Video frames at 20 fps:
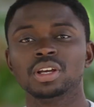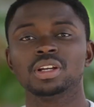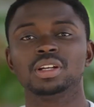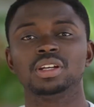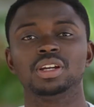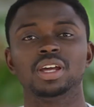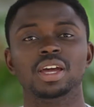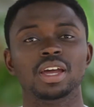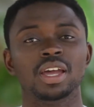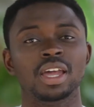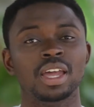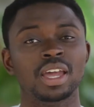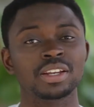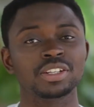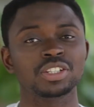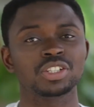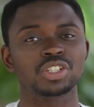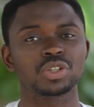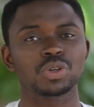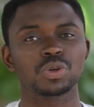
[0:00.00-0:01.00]
the
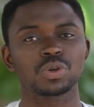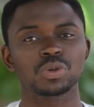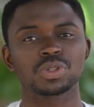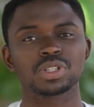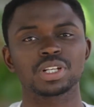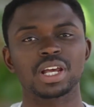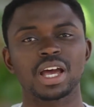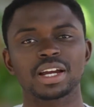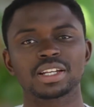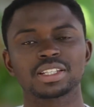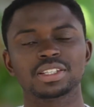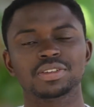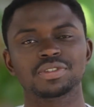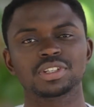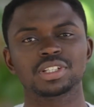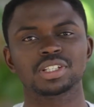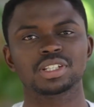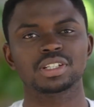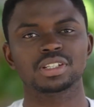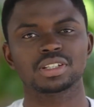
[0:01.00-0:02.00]
NGO's
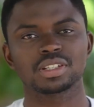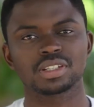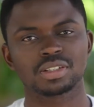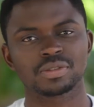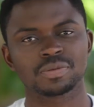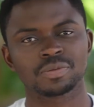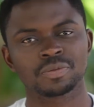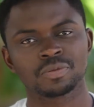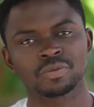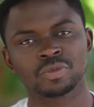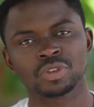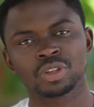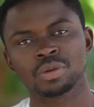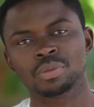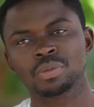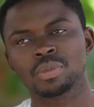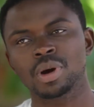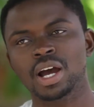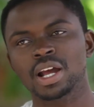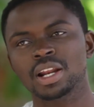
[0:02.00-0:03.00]
activities.
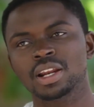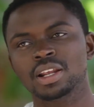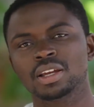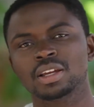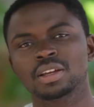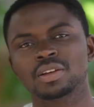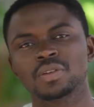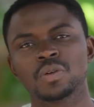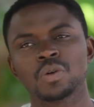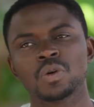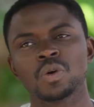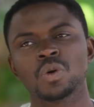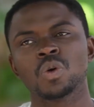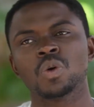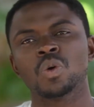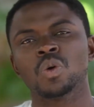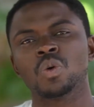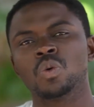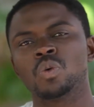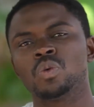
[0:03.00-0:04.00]
But
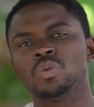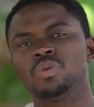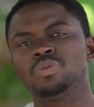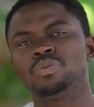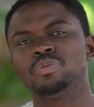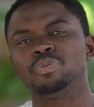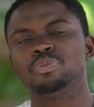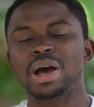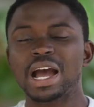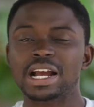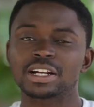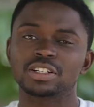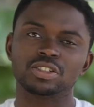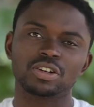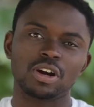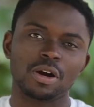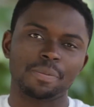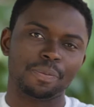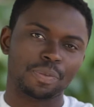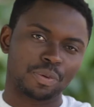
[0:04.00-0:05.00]

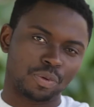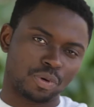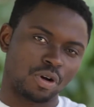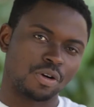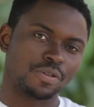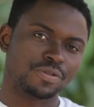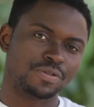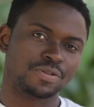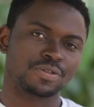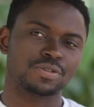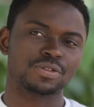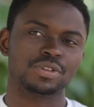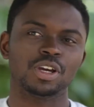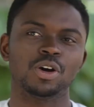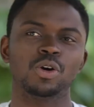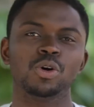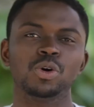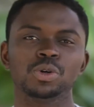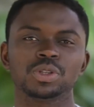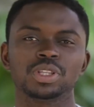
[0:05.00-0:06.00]
backdrop of the
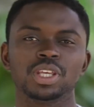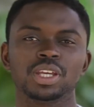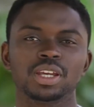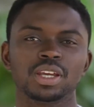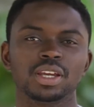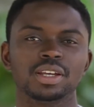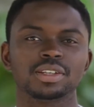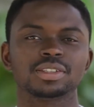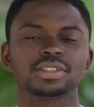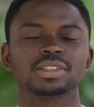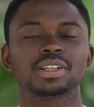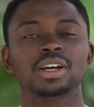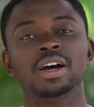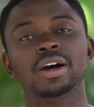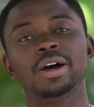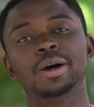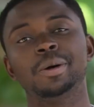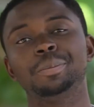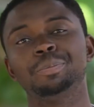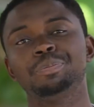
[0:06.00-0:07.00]
whole thing is
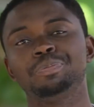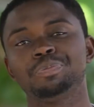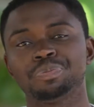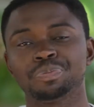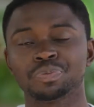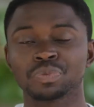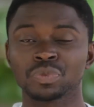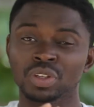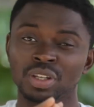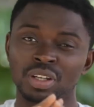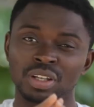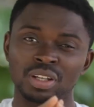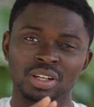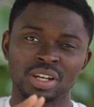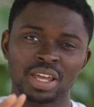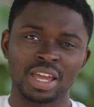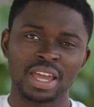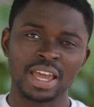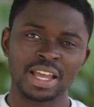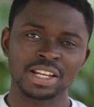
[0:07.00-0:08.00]
um,
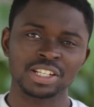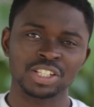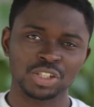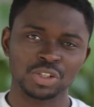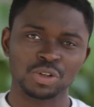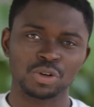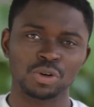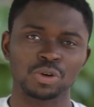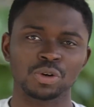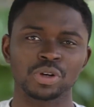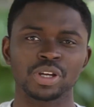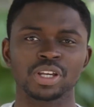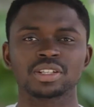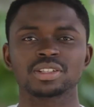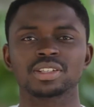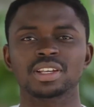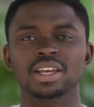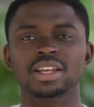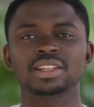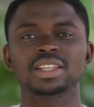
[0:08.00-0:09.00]
the NGO
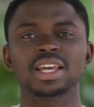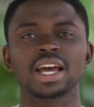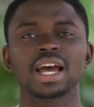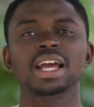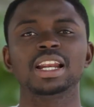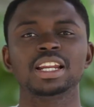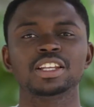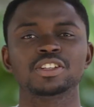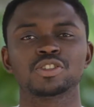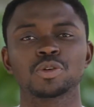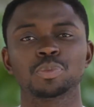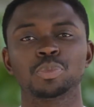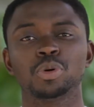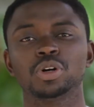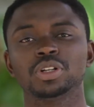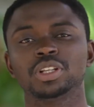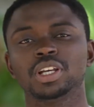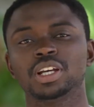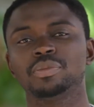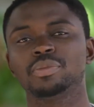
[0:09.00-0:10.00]
is entirely
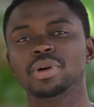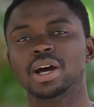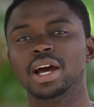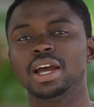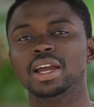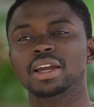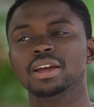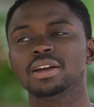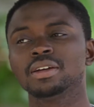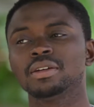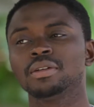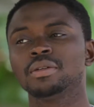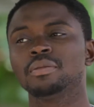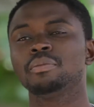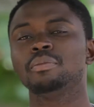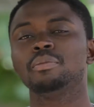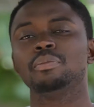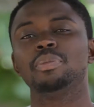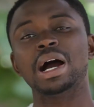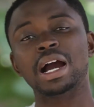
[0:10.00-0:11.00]
supported by
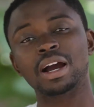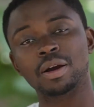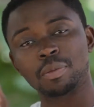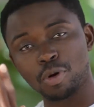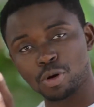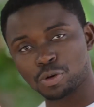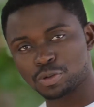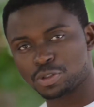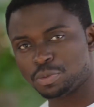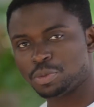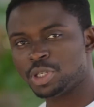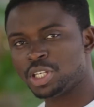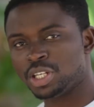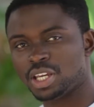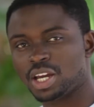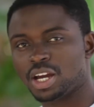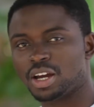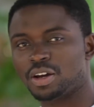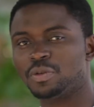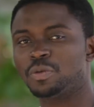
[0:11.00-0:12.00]
Bank
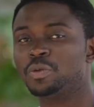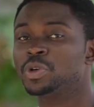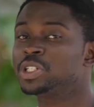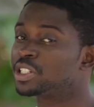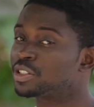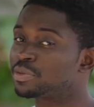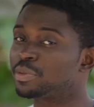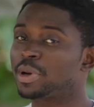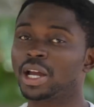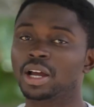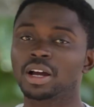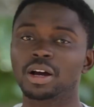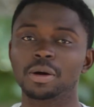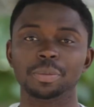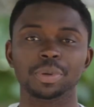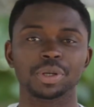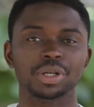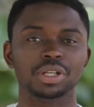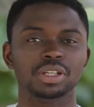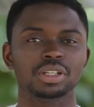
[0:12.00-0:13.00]
Multimedia, which is my
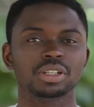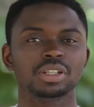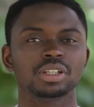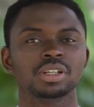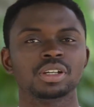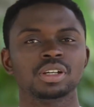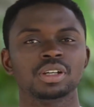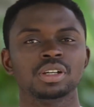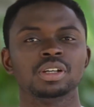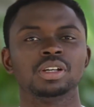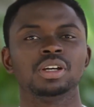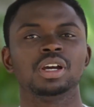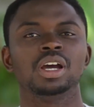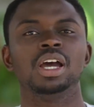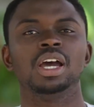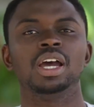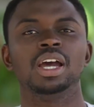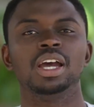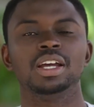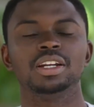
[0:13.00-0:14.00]
company.
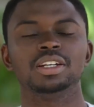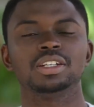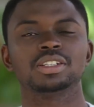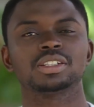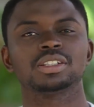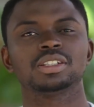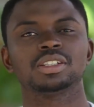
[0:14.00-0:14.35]
And